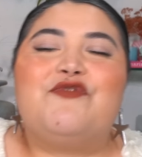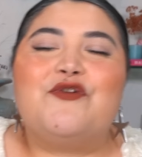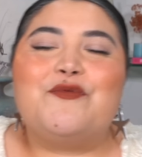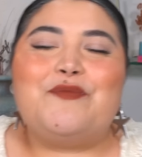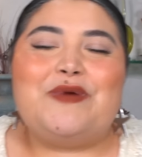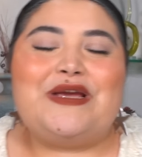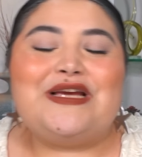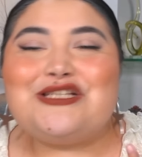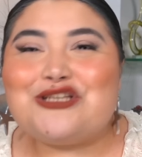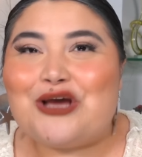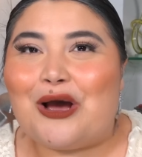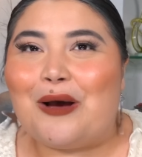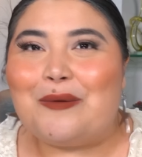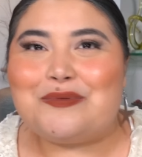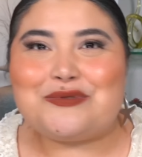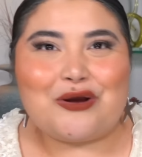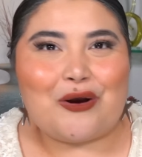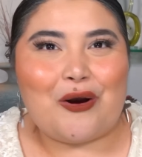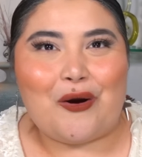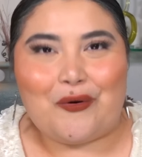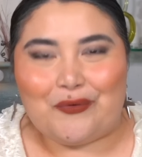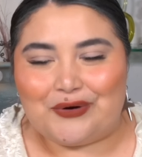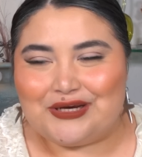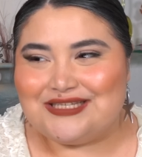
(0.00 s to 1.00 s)
For me, tops are
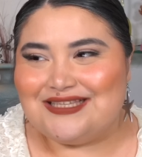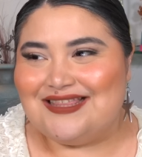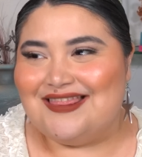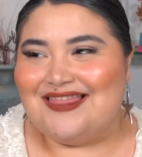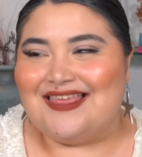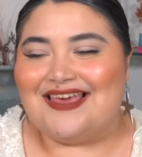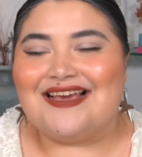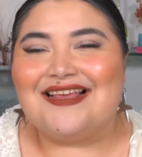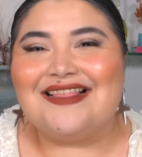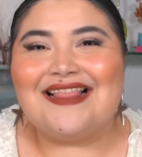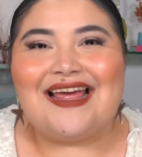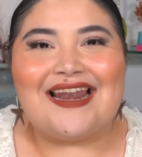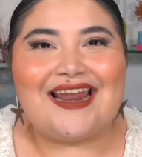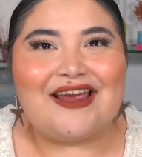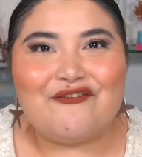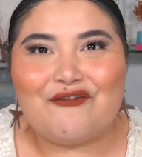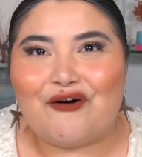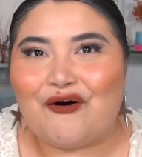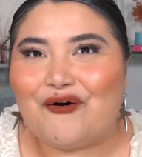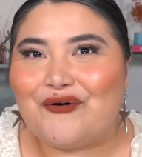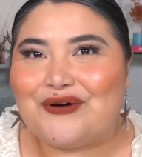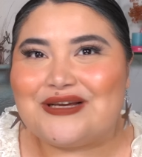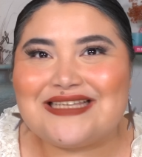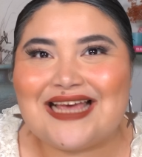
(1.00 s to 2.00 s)
always a thing that I
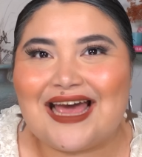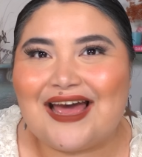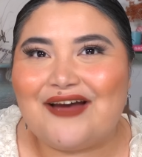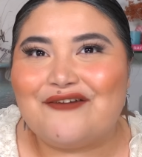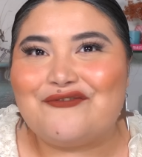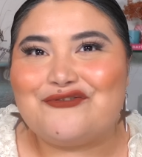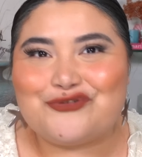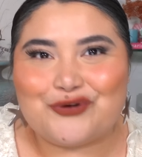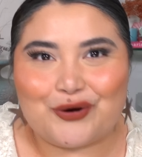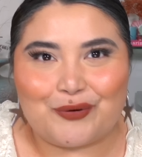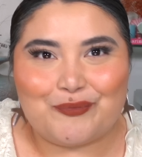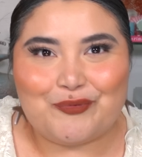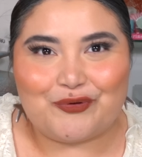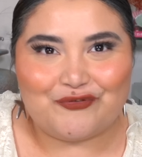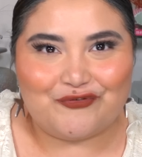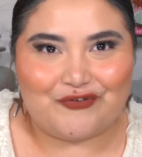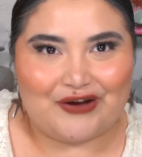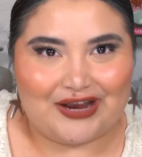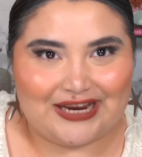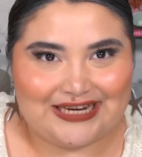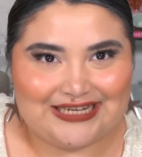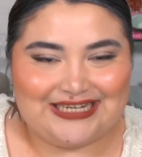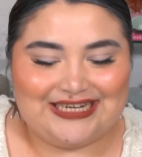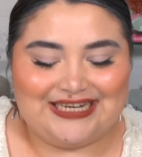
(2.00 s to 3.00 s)
always have trouble
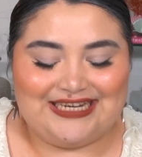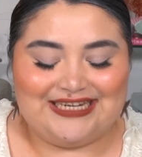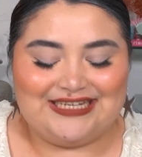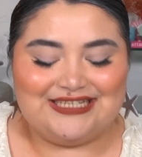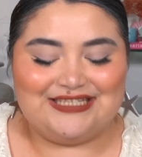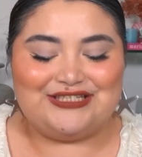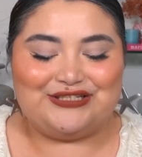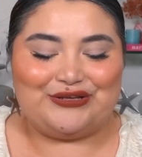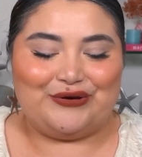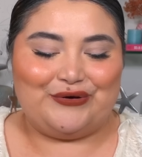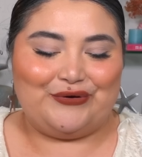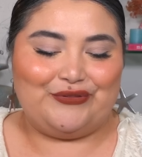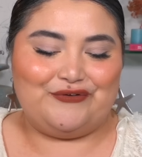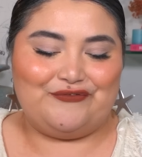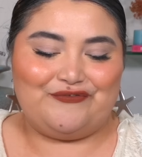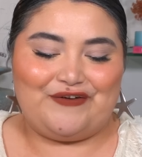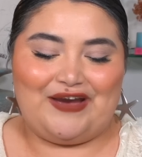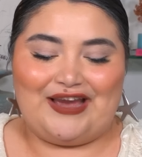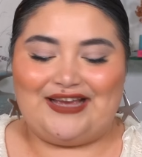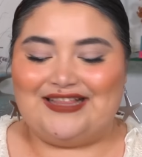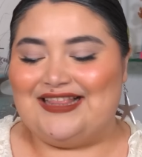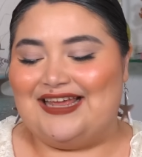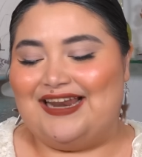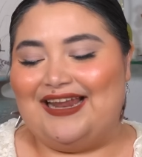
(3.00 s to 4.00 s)
finding. So the
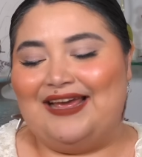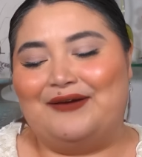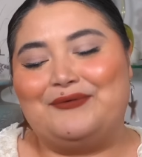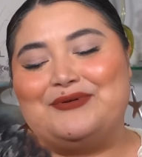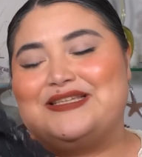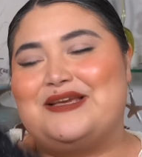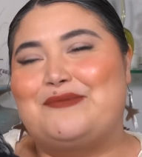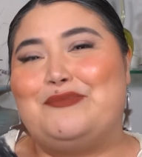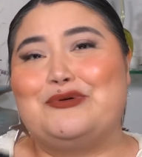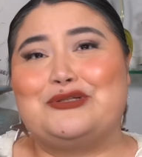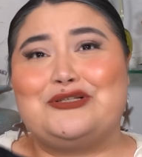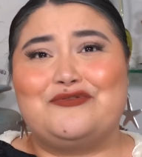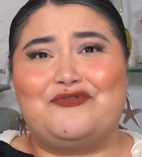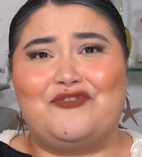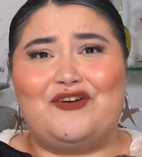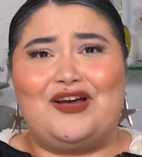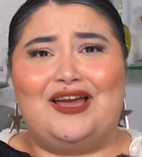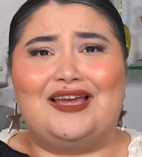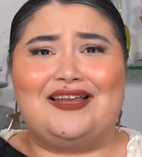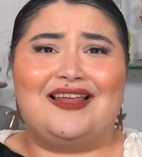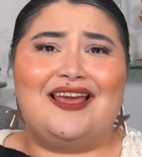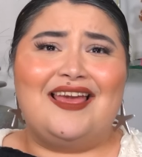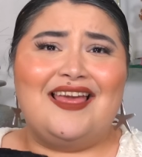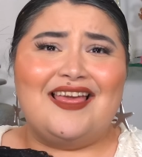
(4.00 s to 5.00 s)
fact that I was able to
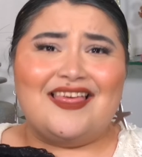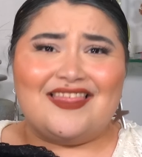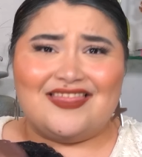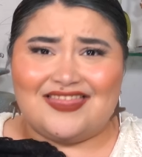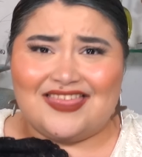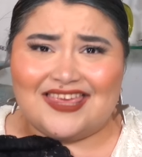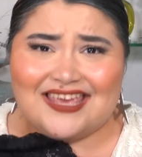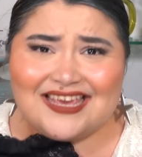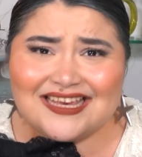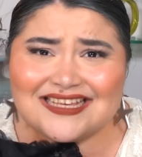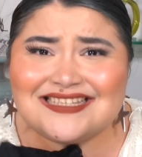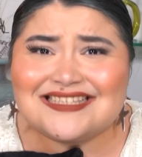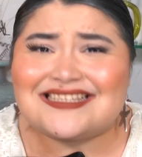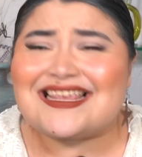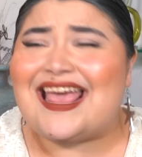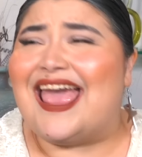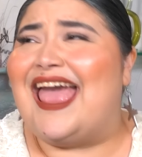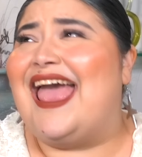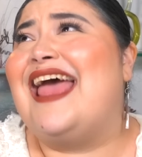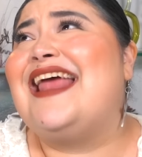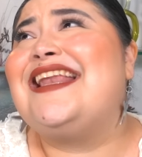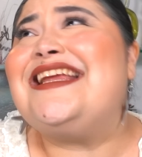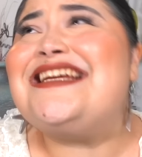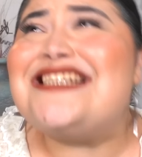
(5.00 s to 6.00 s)
find this
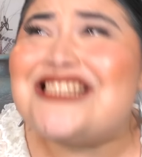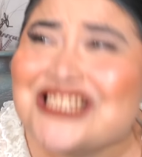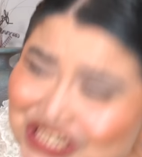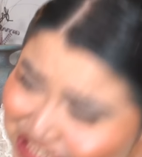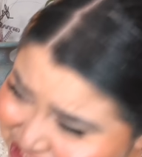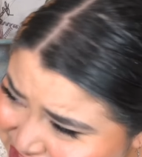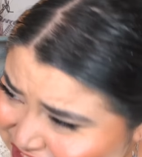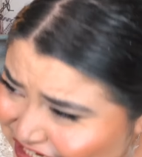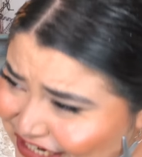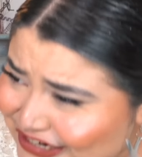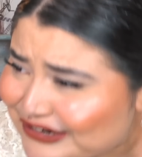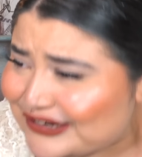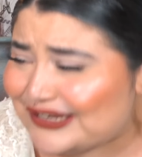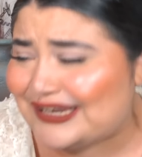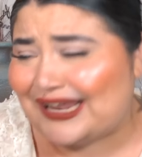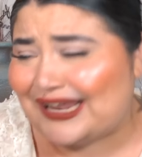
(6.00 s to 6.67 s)
and in sheer